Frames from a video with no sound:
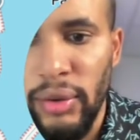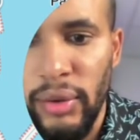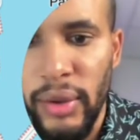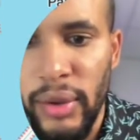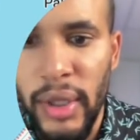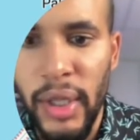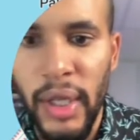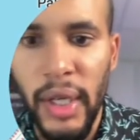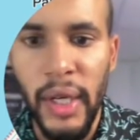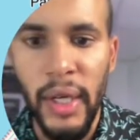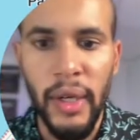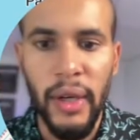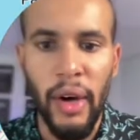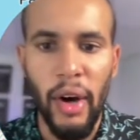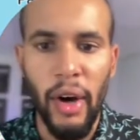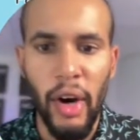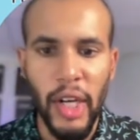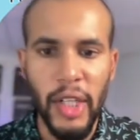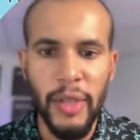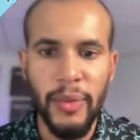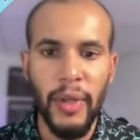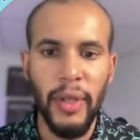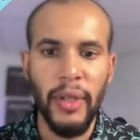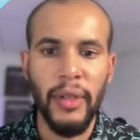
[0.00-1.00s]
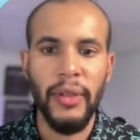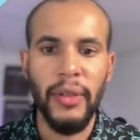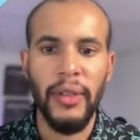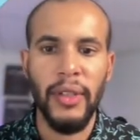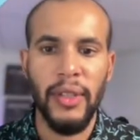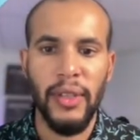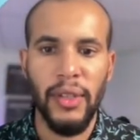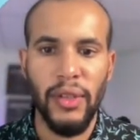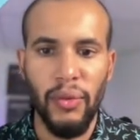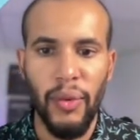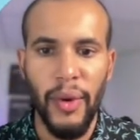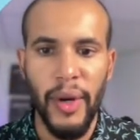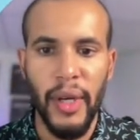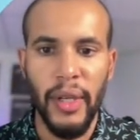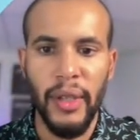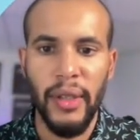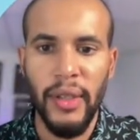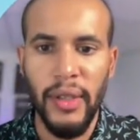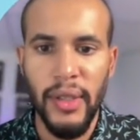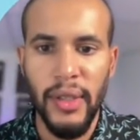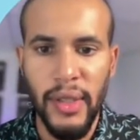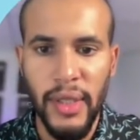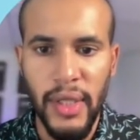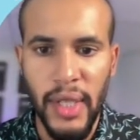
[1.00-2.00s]
to the hospital. This is where
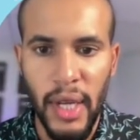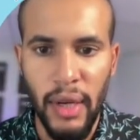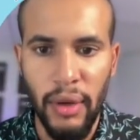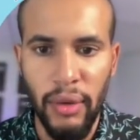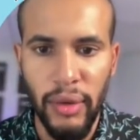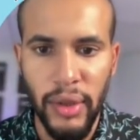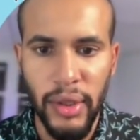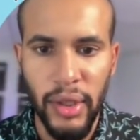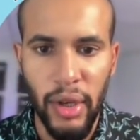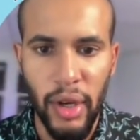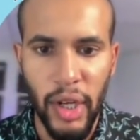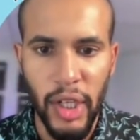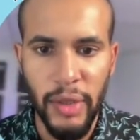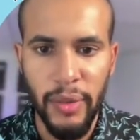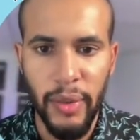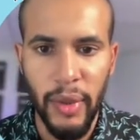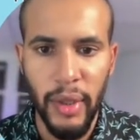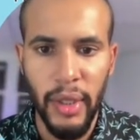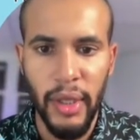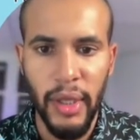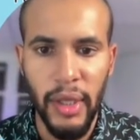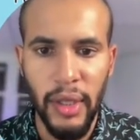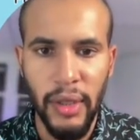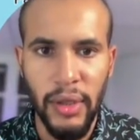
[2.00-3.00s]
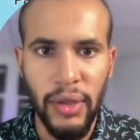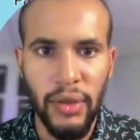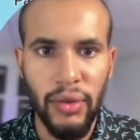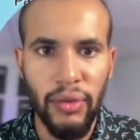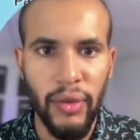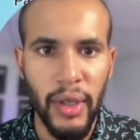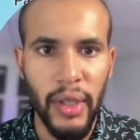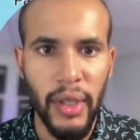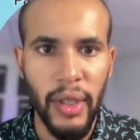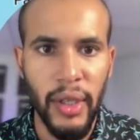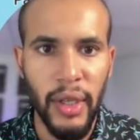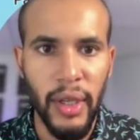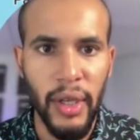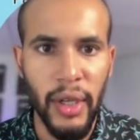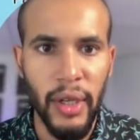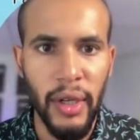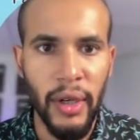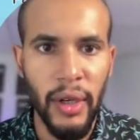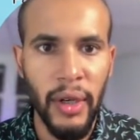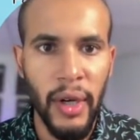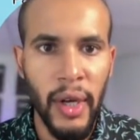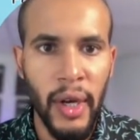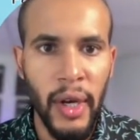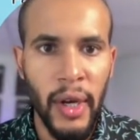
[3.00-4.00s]
the St. Luke's Hospital is right
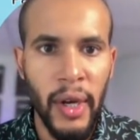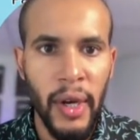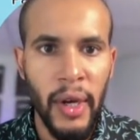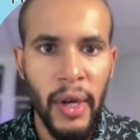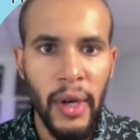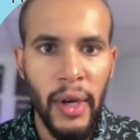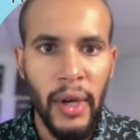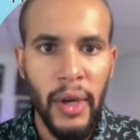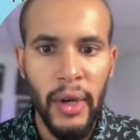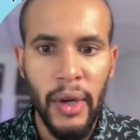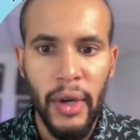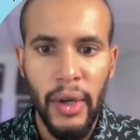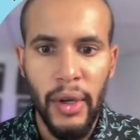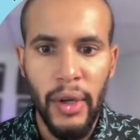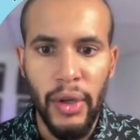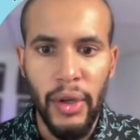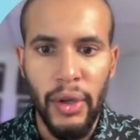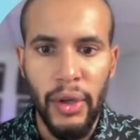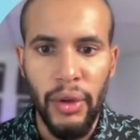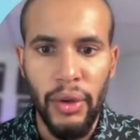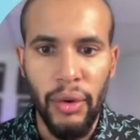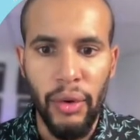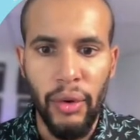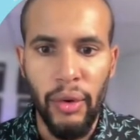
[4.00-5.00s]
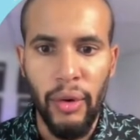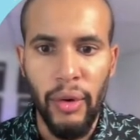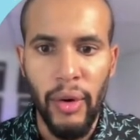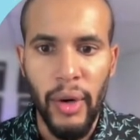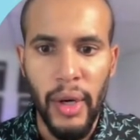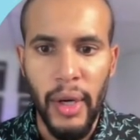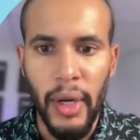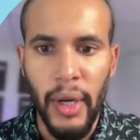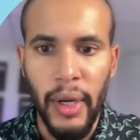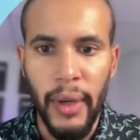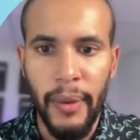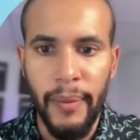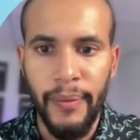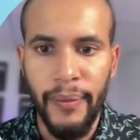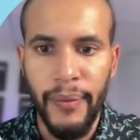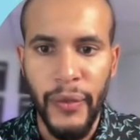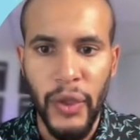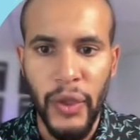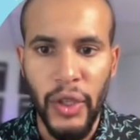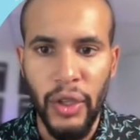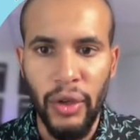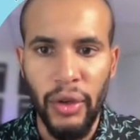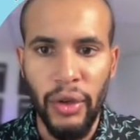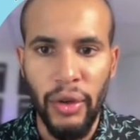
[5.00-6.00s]
here. You're,
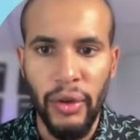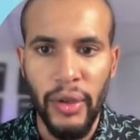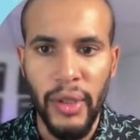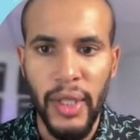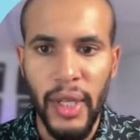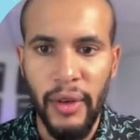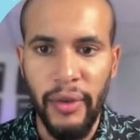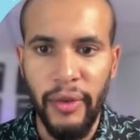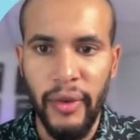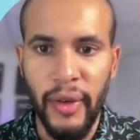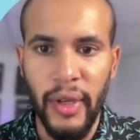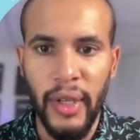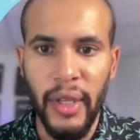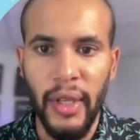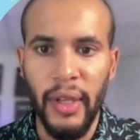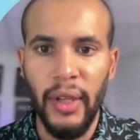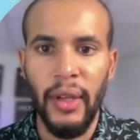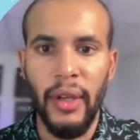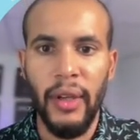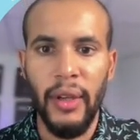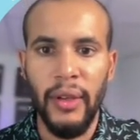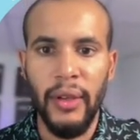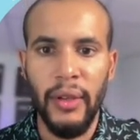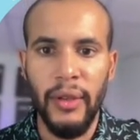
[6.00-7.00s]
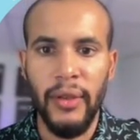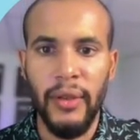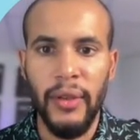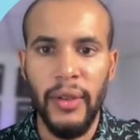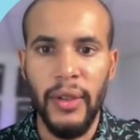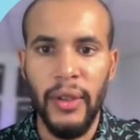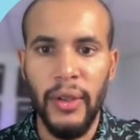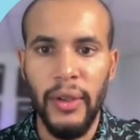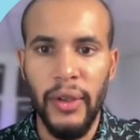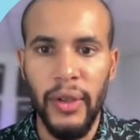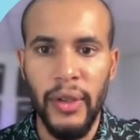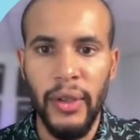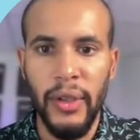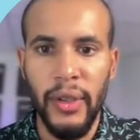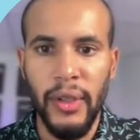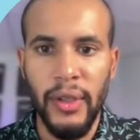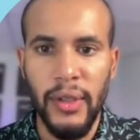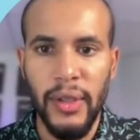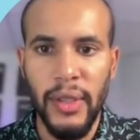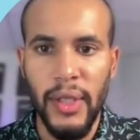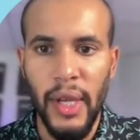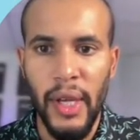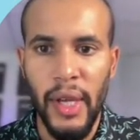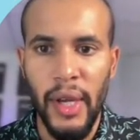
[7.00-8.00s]
you're definitely in
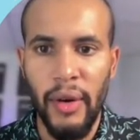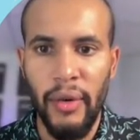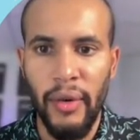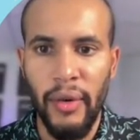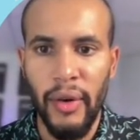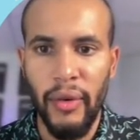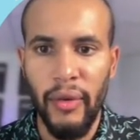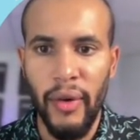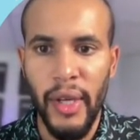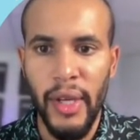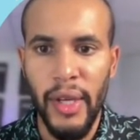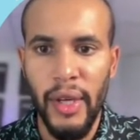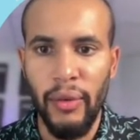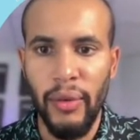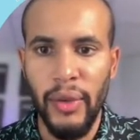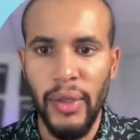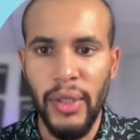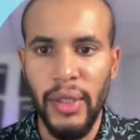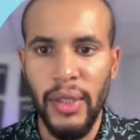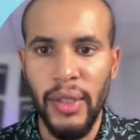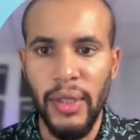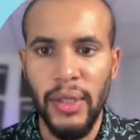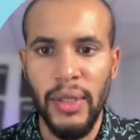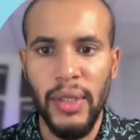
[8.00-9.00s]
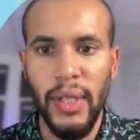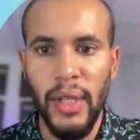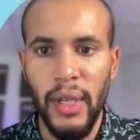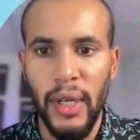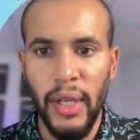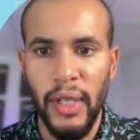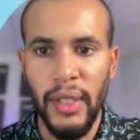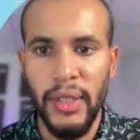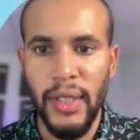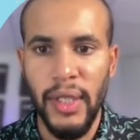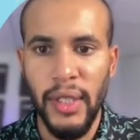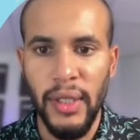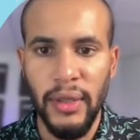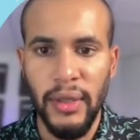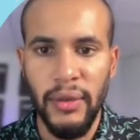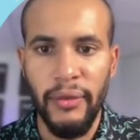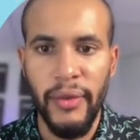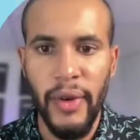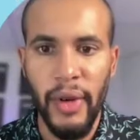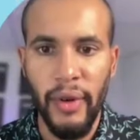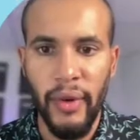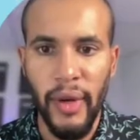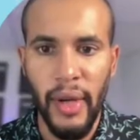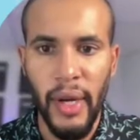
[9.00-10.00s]
this area right here, which is, like I said, it's a
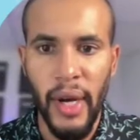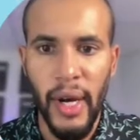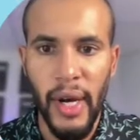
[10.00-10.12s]
very